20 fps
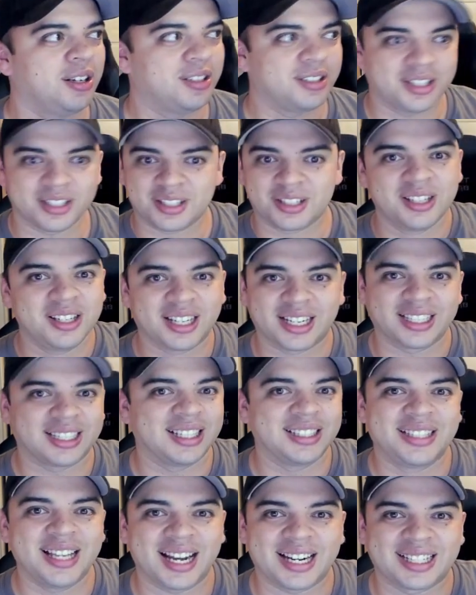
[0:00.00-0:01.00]
Just look at
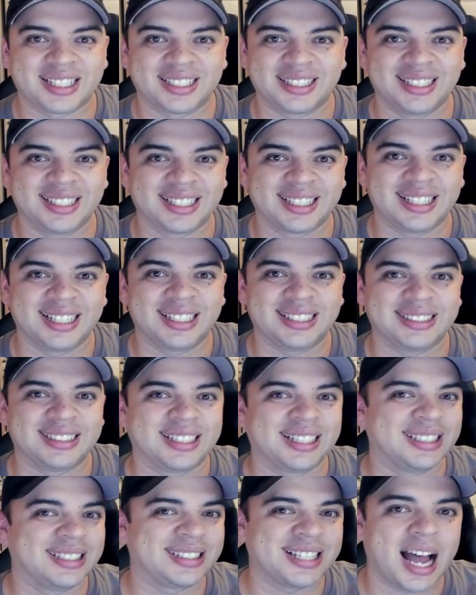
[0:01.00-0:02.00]
the deck. Look at
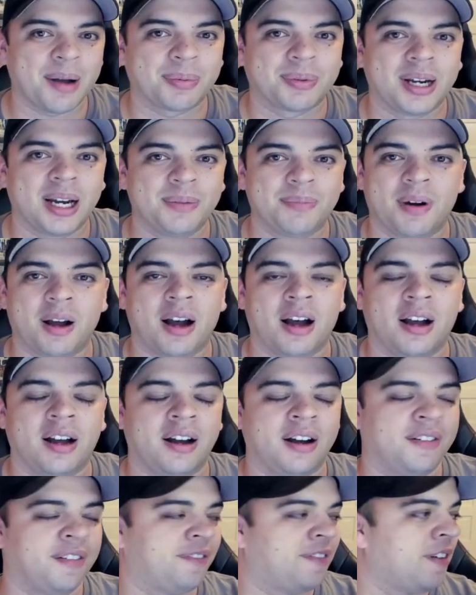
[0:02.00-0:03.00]
the top cut
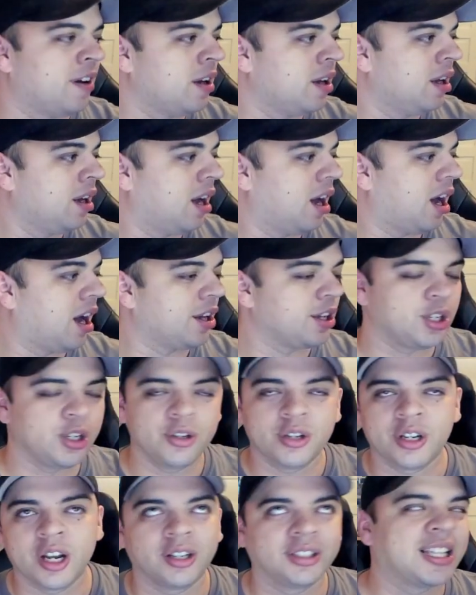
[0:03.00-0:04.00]
of
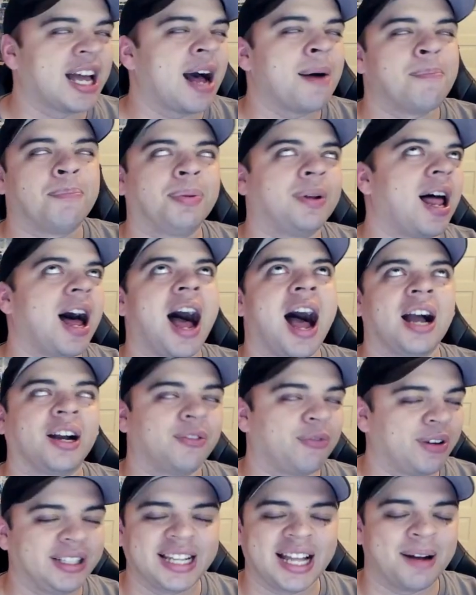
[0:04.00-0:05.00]
Yu-Gi-Oh.blog.
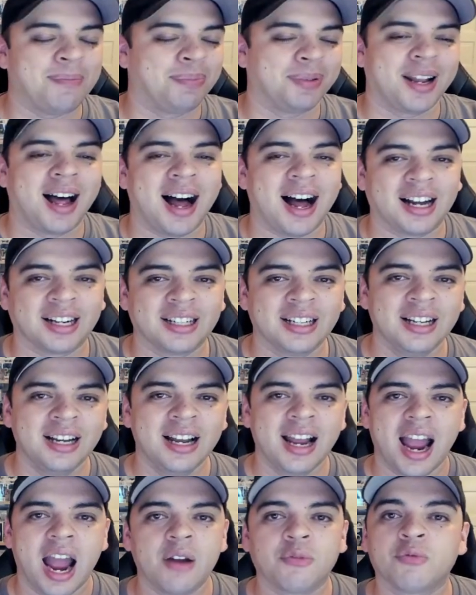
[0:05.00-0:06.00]
Read that blog
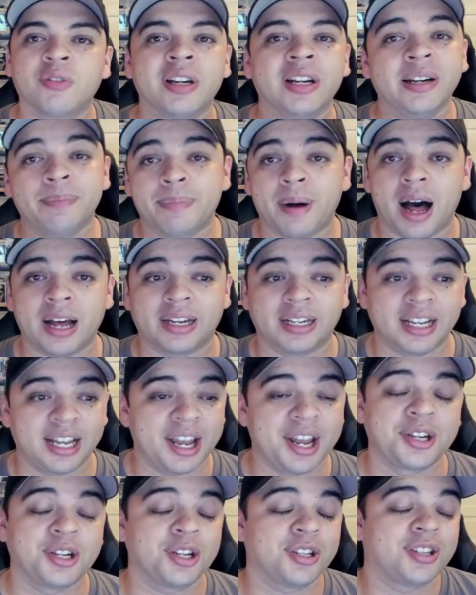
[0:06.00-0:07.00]
and read about it.
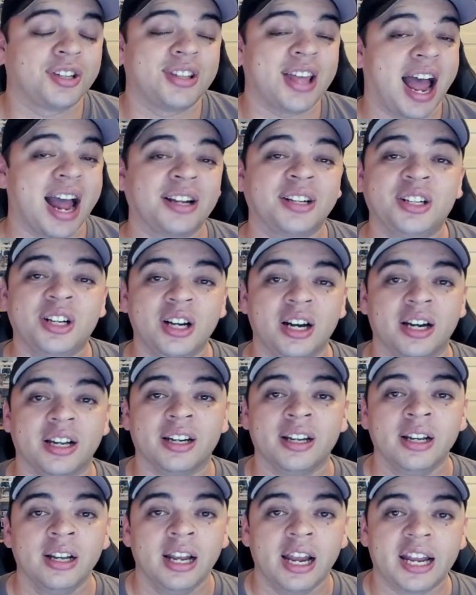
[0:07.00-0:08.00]
It's just that good.
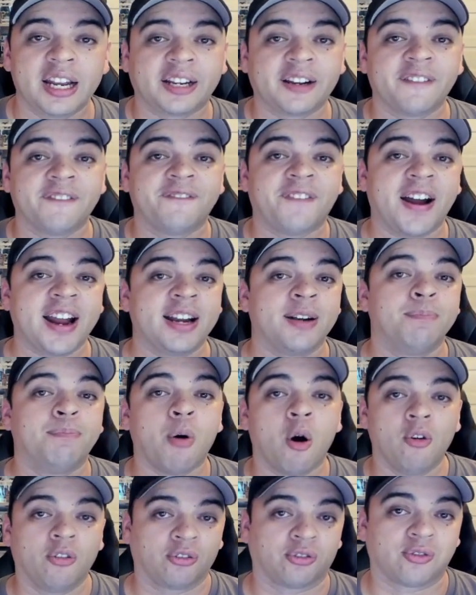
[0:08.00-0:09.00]
It can fight on
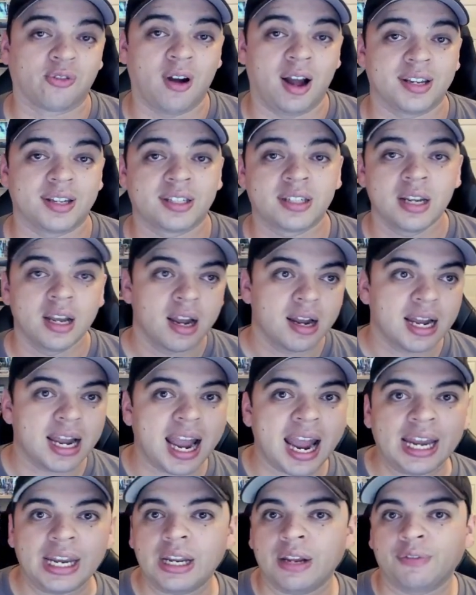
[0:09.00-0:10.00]
both fronts.
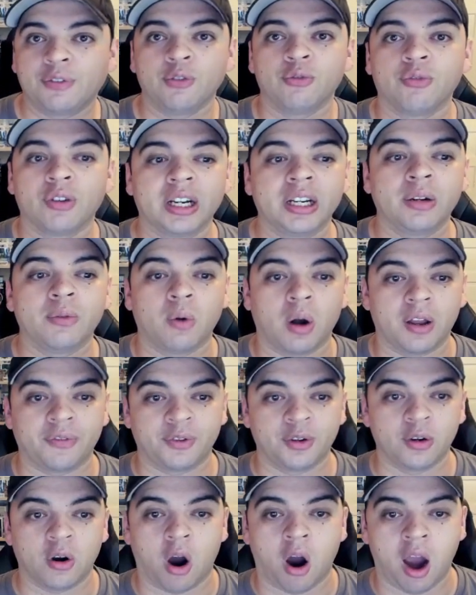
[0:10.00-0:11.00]
And if
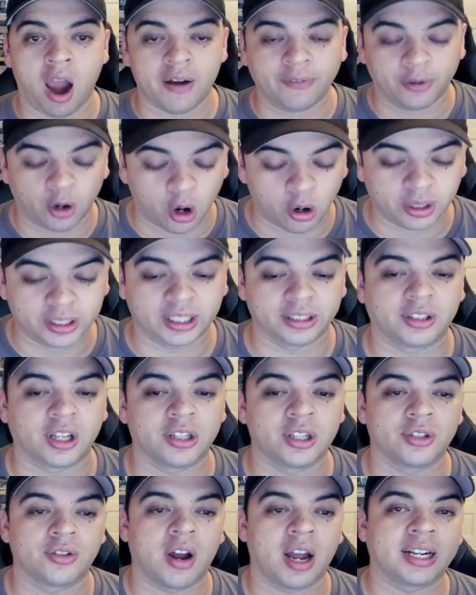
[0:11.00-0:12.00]
you are holding a
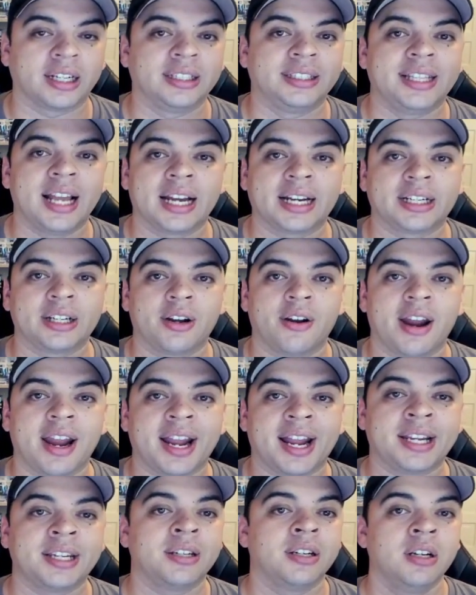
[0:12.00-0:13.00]
Thunder Dragon deck in your
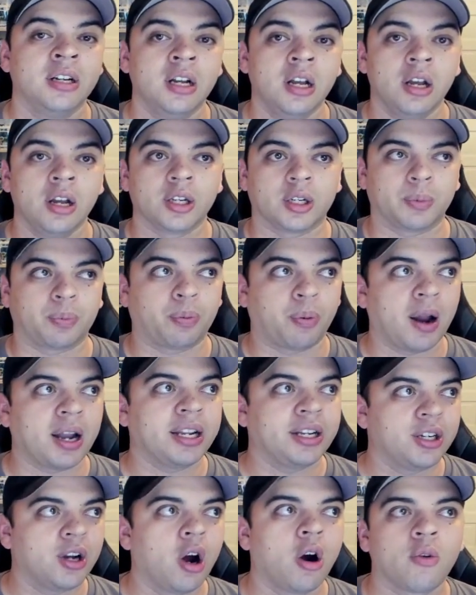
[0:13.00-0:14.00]
hand, you
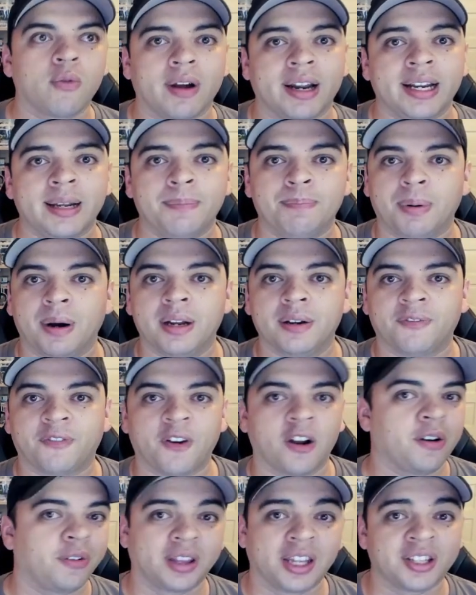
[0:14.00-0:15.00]
probably know already. But for
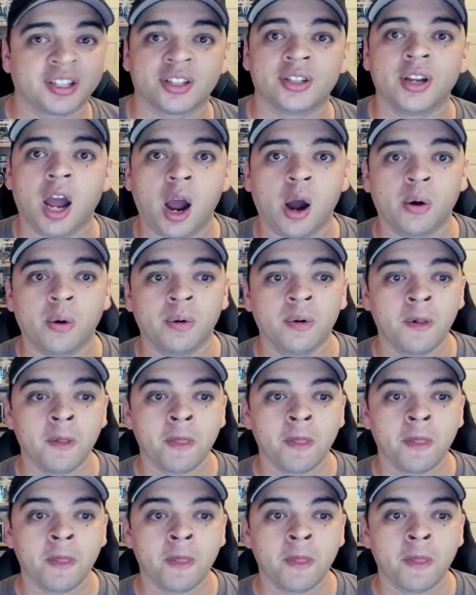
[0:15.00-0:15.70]
anyone who doesn't know,